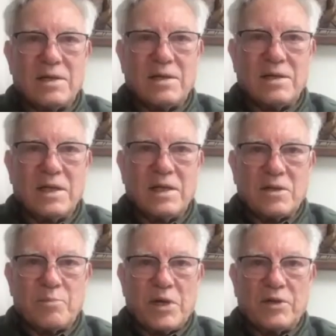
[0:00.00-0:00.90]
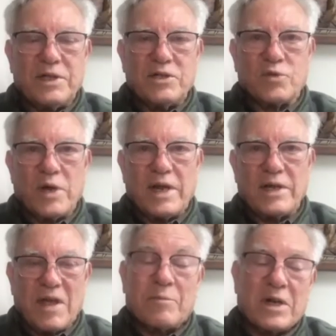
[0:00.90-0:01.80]
the building
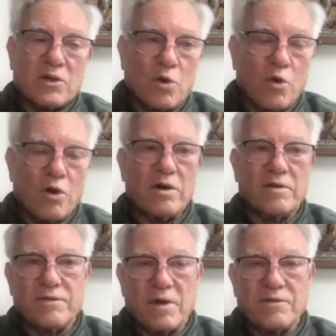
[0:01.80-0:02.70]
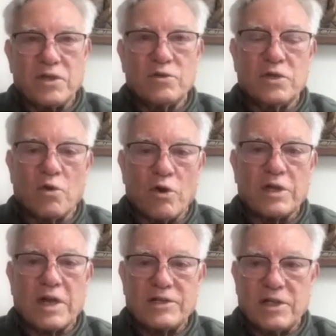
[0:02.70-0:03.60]
trades have been a core of union
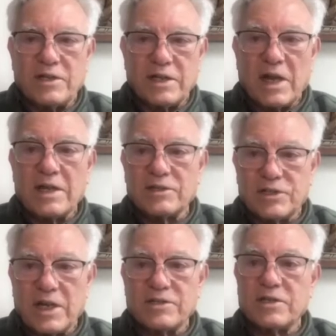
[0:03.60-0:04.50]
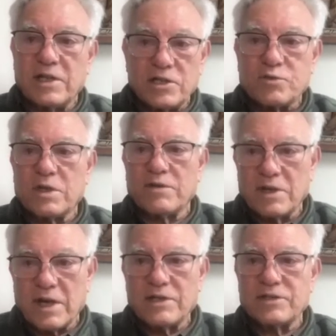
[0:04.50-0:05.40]
organizing in the United States, in the history of the
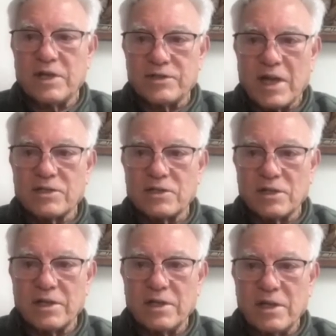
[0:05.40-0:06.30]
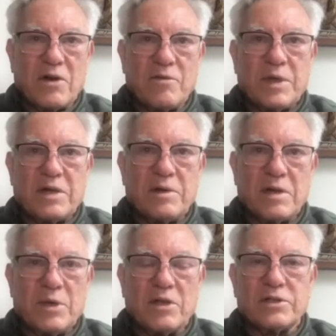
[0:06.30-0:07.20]
United States, actually. There have been
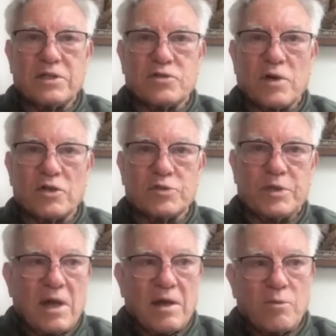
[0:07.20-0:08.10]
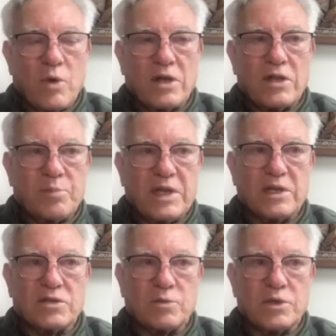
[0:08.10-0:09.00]
militant struggles, but one of the
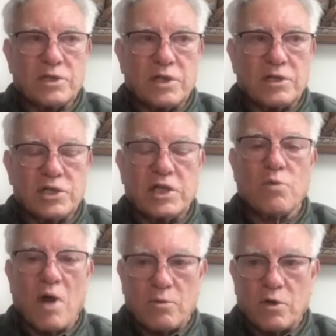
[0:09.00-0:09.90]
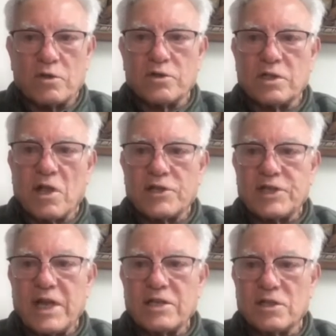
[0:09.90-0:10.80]
biggest was the sheetrock workers in Los
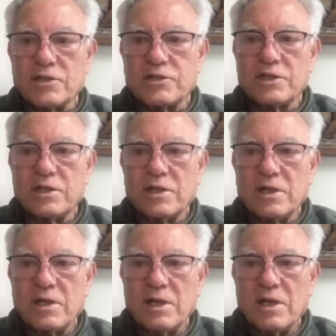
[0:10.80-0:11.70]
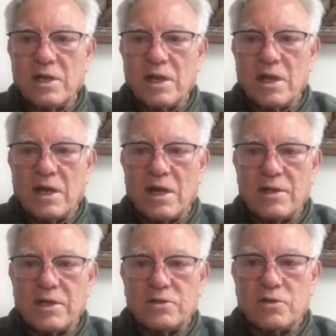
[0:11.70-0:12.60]
Angeles
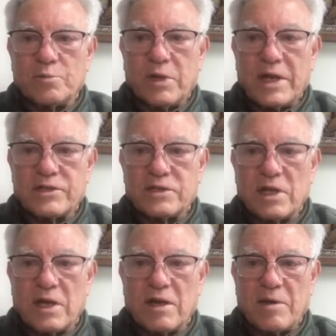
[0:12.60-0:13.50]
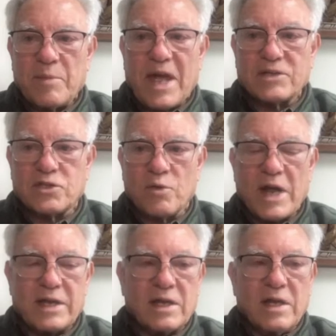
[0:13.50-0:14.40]
that took place, a mass strike.